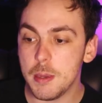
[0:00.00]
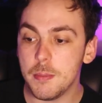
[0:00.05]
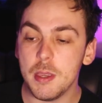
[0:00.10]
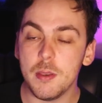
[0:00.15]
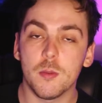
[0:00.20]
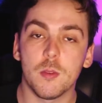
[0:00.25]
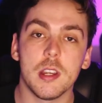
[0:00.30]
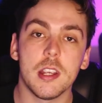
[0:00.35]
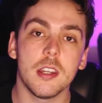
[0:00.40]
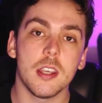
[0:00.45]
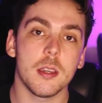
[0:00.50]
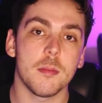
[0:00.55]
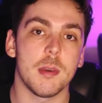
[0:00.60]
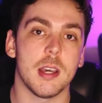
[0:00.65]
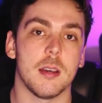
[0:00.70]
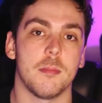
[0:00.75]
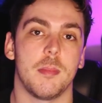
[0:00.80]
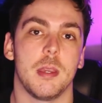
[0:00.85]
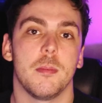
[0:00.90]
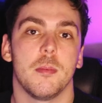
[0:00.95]
Maybe reading
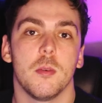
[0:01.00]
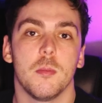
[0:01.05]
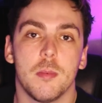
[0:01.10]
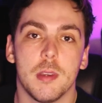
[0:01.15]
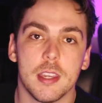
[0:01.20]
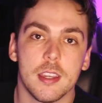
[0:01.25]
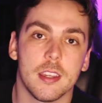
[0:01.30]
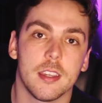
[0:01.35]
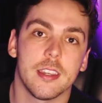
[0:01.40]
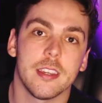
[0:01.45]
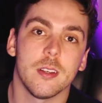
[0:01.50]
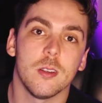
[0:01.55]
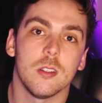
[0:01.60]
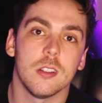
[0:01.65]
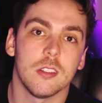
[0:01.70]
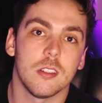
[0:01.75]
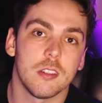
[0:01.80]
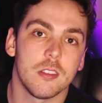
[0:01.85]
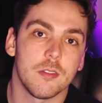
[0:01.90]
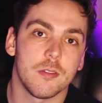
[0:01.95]
about people being
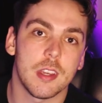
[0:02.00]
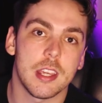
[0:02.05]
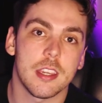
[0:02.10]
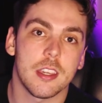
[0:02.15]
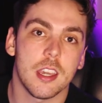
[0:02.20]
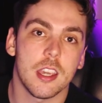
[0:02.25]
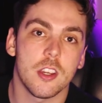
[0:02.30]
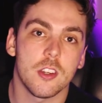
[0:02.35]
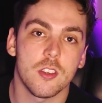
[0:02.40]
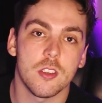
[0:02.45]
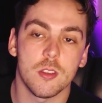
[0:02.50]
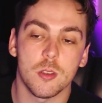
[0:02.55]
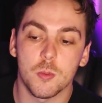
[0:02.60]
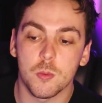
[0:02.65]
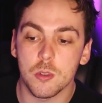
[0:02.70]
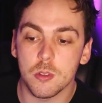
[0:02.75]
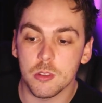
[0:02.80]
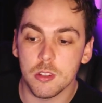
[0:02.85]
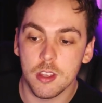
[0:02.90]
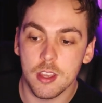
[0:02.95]
killed on vacations
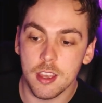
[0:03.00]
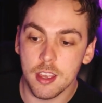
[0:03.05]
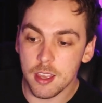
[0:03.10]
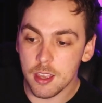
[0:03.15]
will